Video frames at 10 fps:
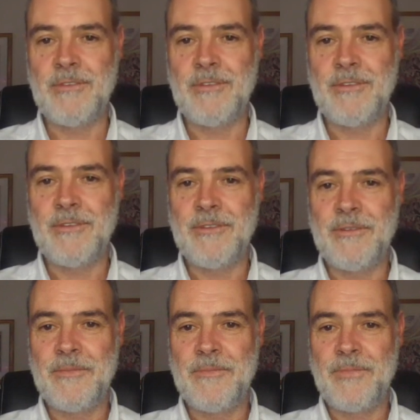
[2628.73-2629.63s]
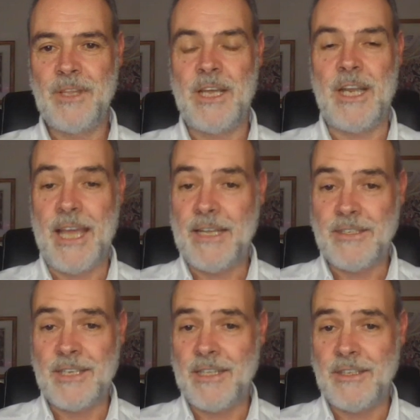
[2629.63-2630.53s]
Mm-hmm. And I yes. hate to
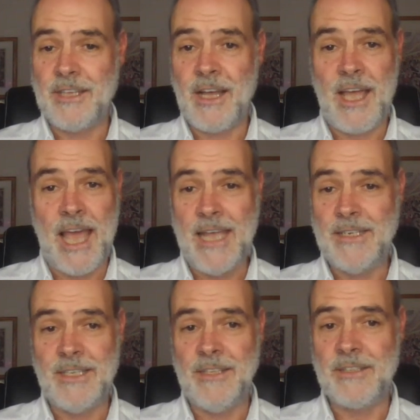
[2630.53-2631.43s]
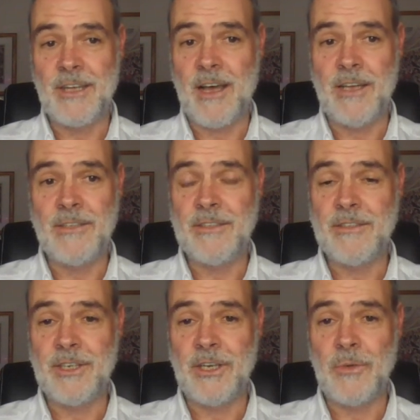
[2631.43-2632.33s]
say this, I hate to say this, guys.
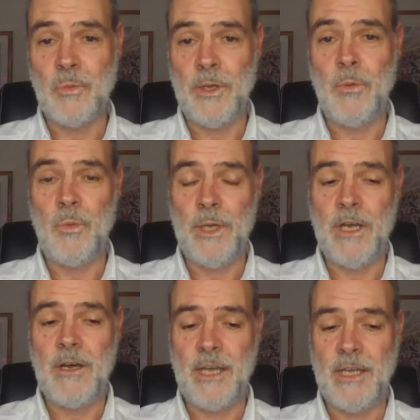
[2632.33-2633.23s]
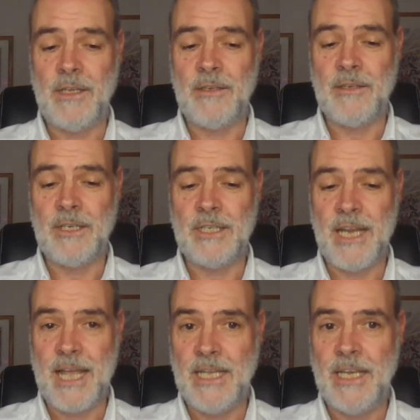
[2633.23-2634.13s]
You know, we, we are in, as an
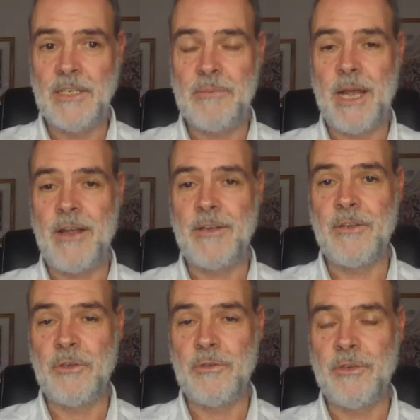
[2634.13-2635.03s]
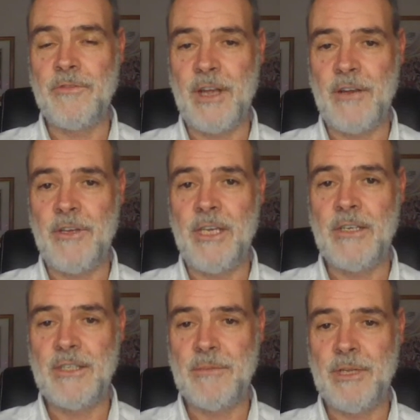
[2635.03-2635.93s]
alienated parent, you're in a very
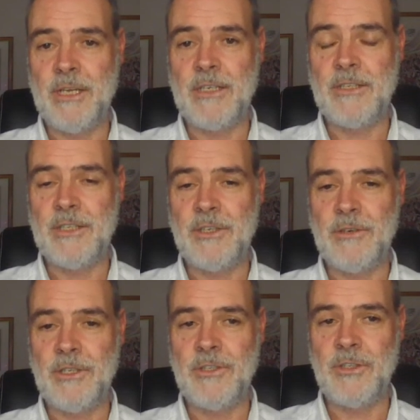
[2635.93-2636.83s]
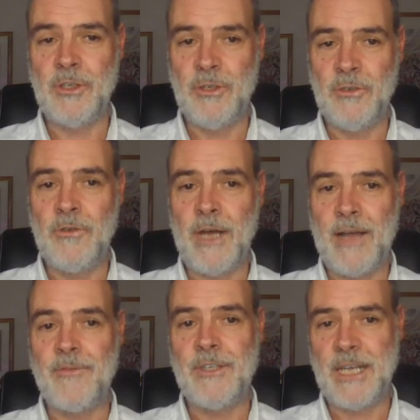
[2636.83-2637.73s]
similar situation. You
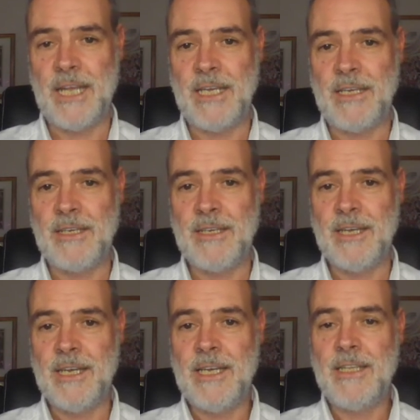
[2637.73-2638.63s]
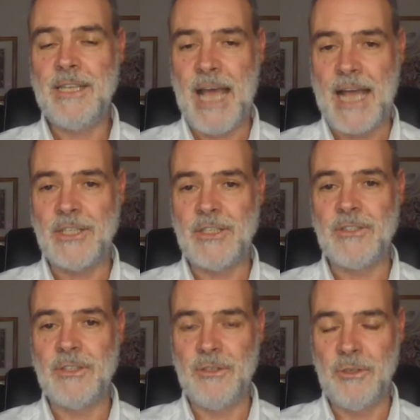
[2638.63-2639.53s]
have to take the
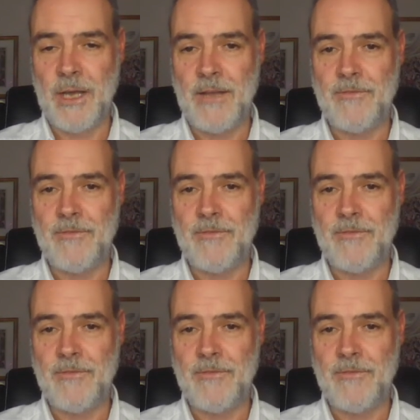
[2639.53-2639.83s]
actions, you have